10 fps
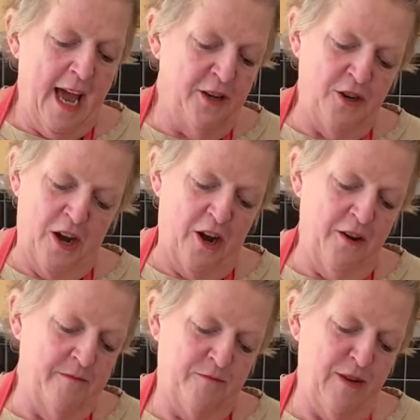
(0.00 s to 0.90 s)
And, you know,
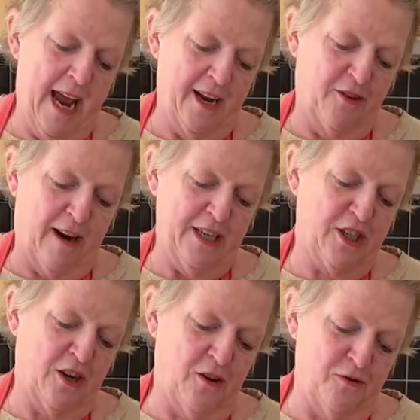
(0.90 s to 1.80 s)
we had a great
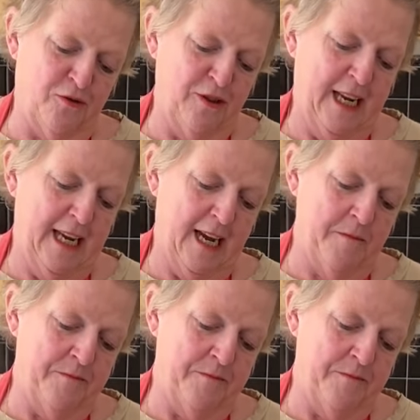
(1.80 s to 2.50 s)
childhood here.